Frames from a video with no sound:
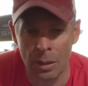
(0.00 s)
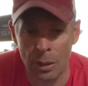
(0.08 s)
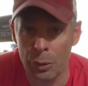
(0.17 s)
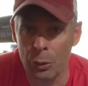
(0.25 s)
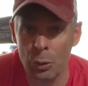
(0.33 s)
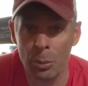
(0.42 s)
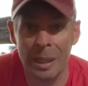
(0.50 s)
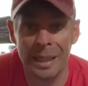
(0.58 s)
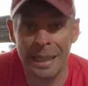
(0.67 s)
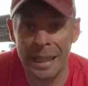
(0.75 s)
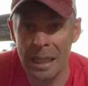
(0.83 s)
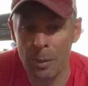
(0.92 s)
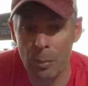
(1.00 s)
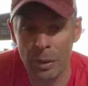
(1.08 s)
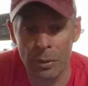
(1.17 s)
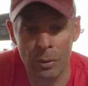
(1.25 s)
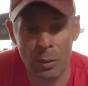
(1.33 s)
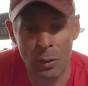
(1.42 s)
They were too big to keep. We
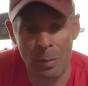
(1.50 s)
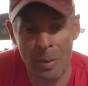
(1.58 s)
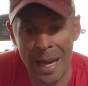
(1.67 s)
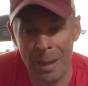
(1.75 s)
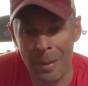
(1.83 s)
threw those back.